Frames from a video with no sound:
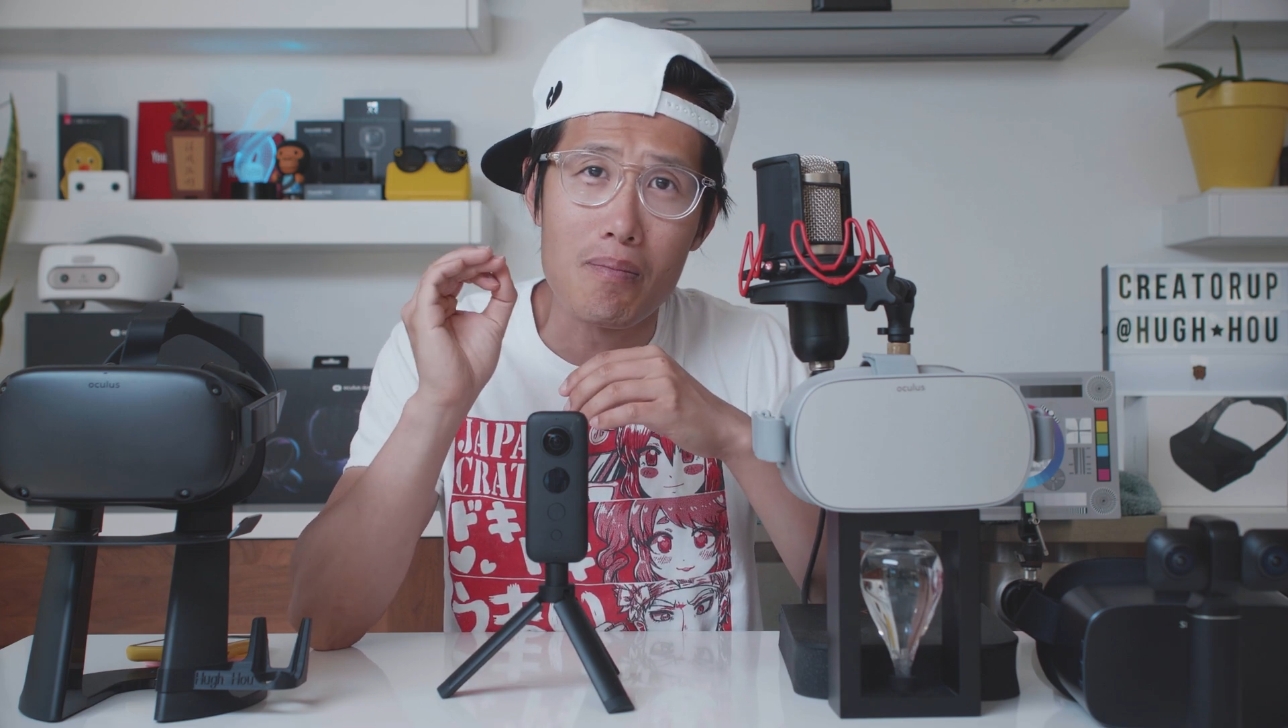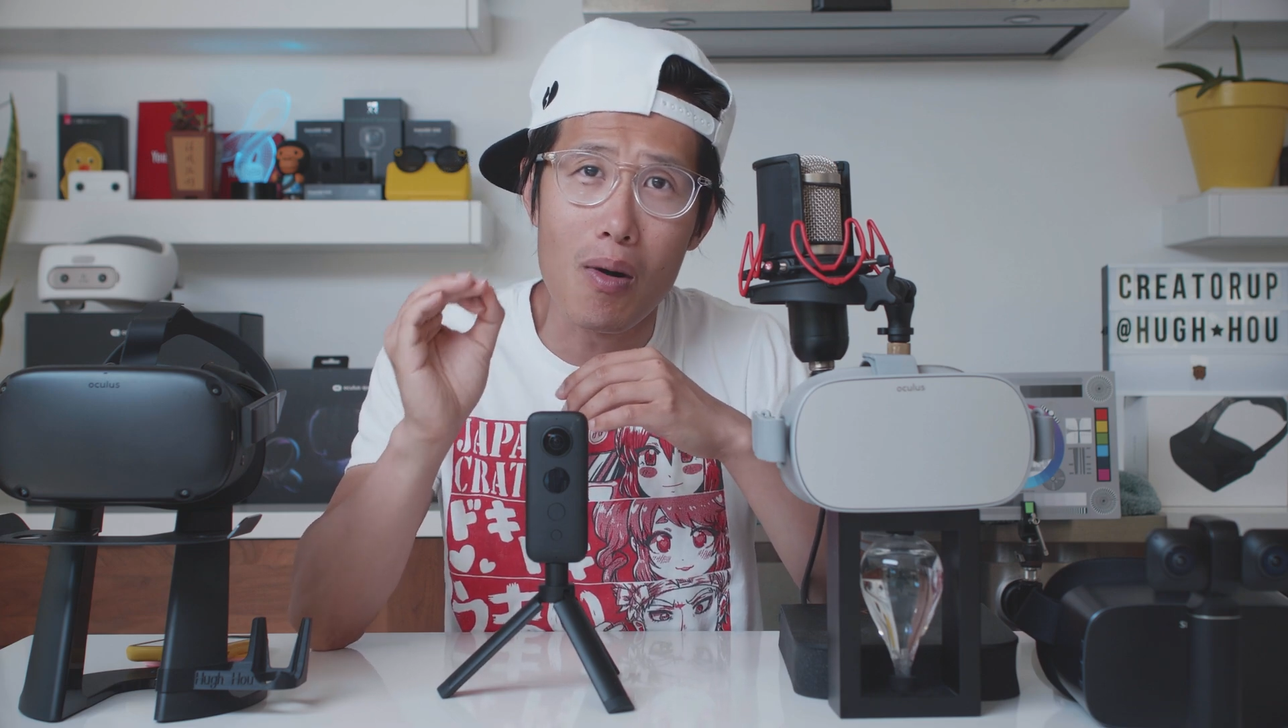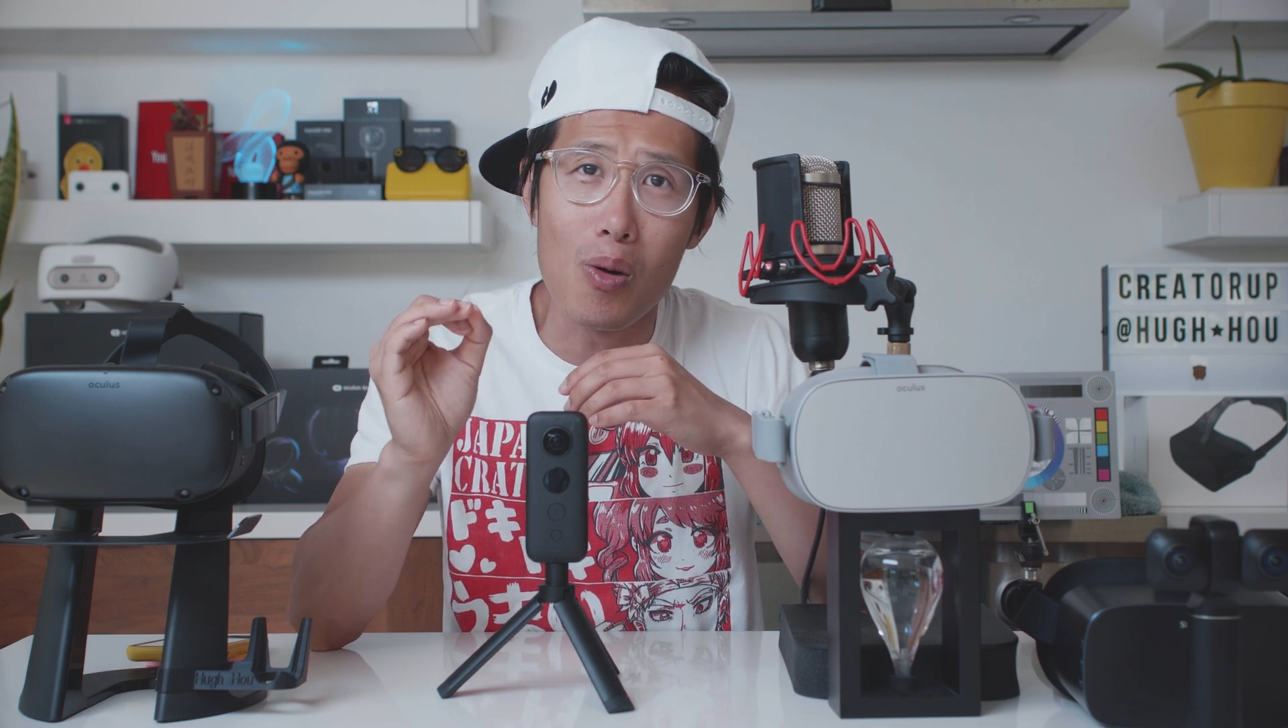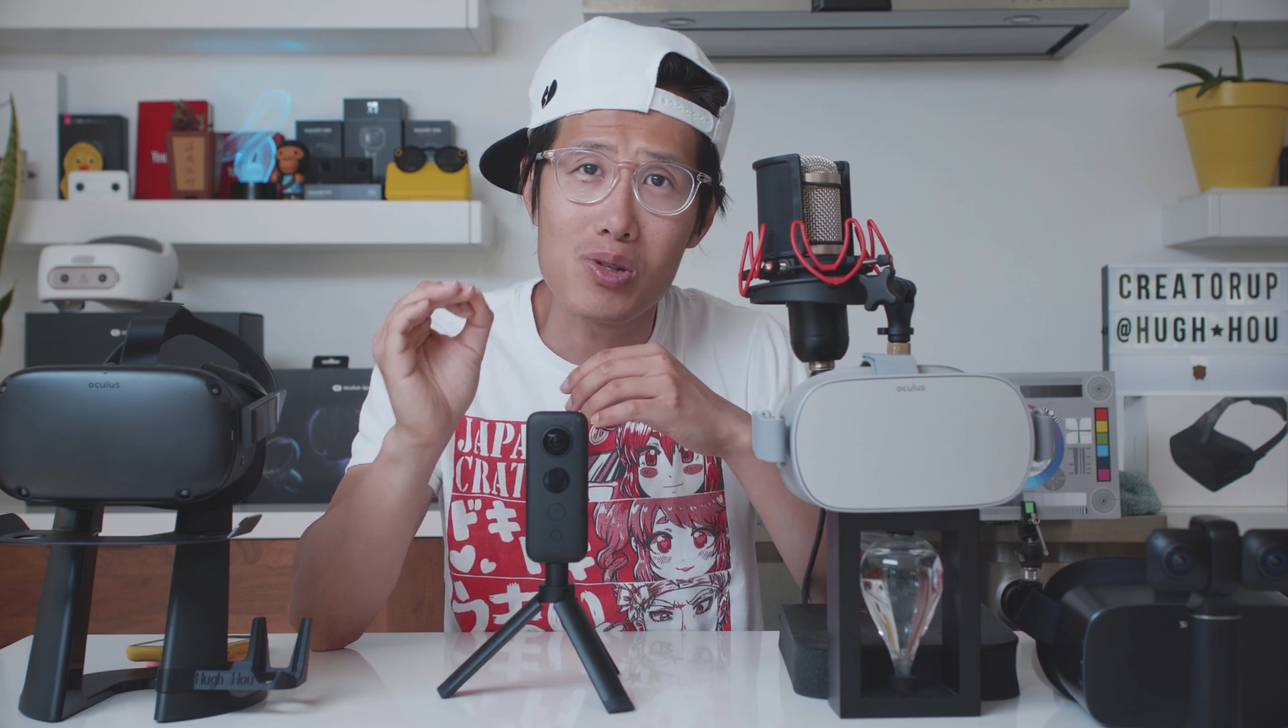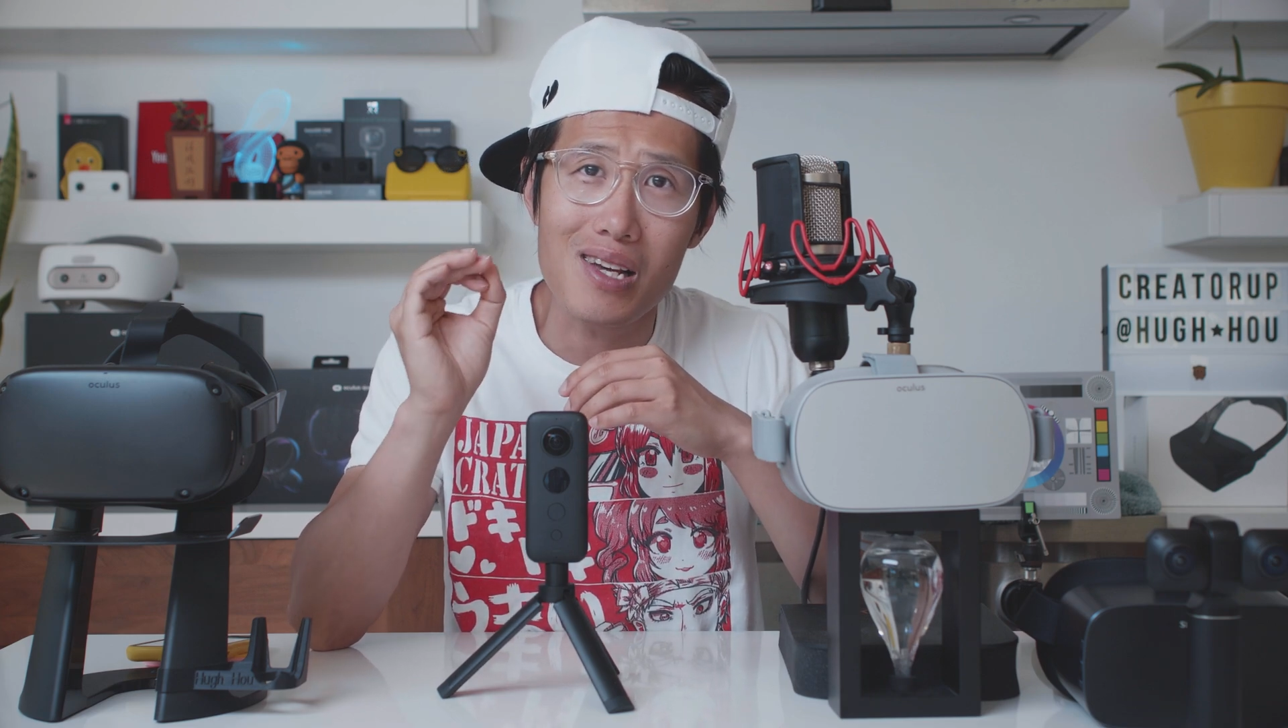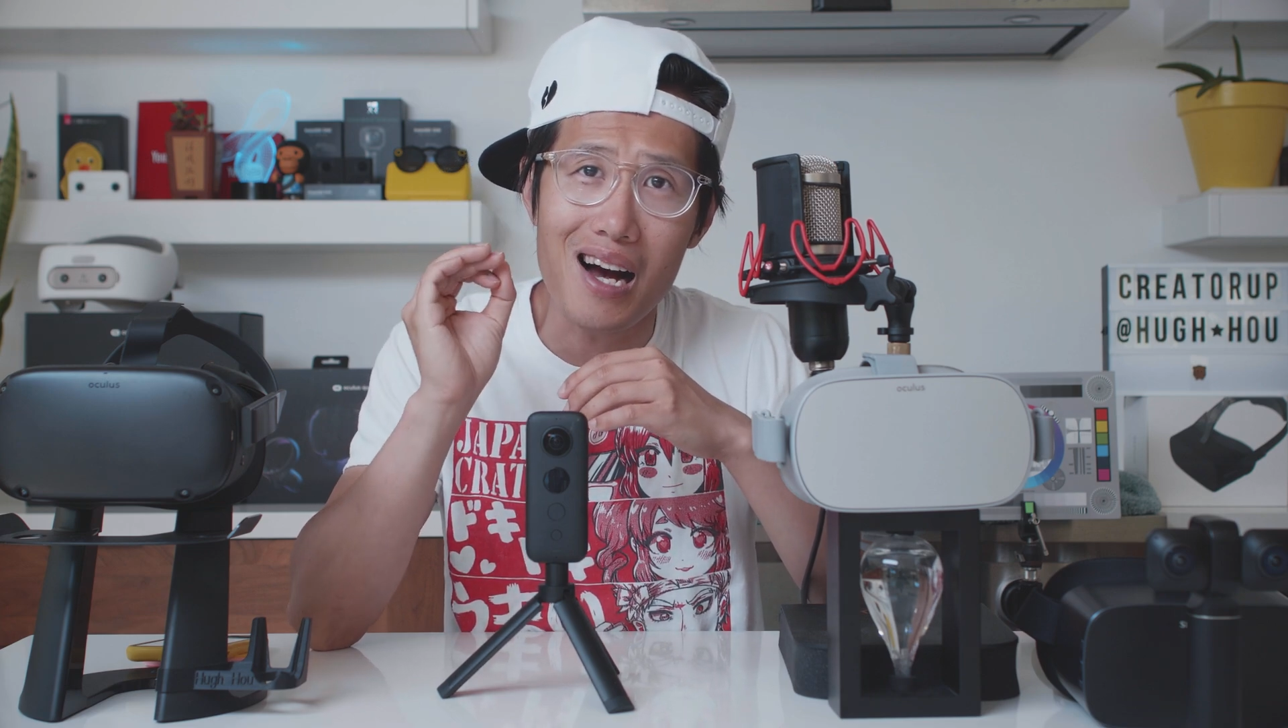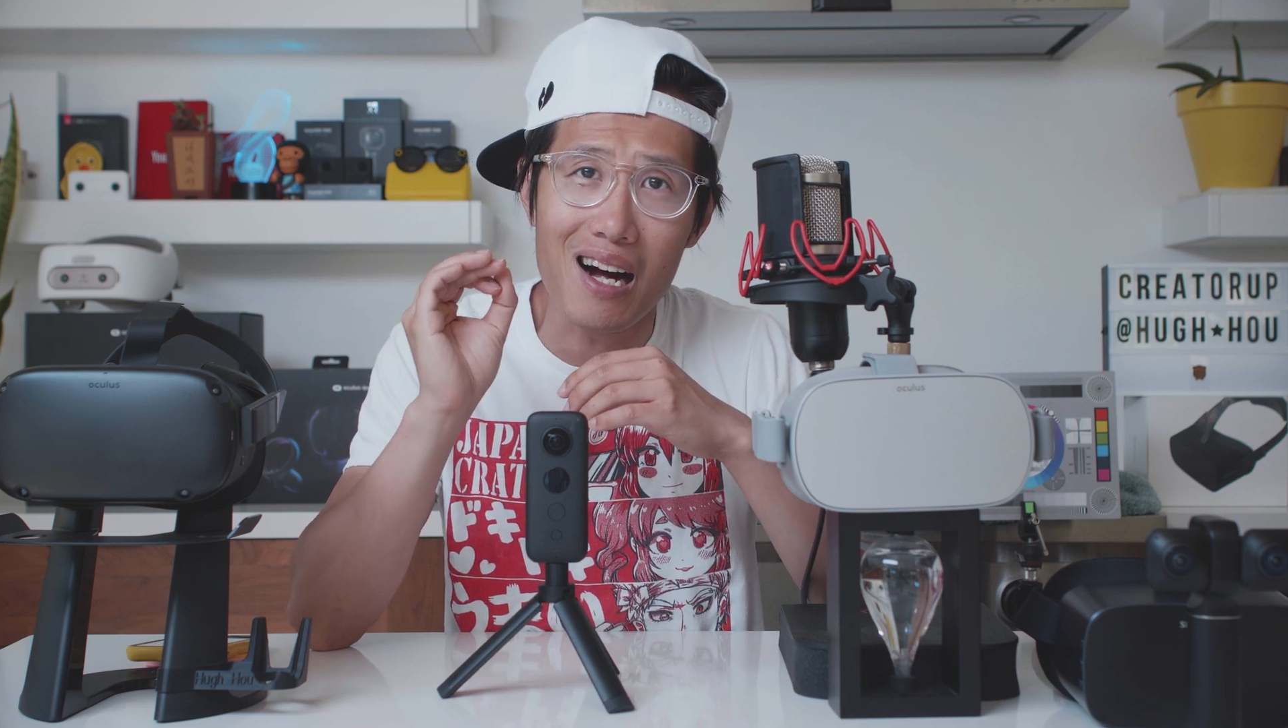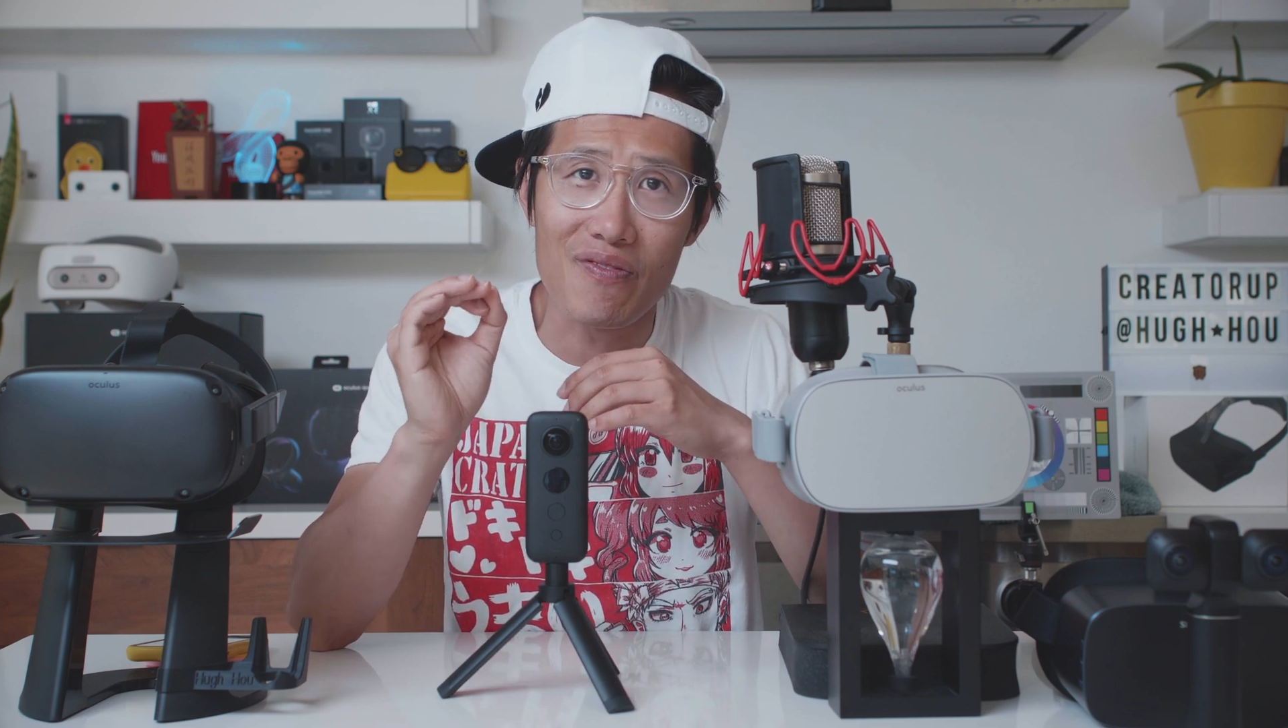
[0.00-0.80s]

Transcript: most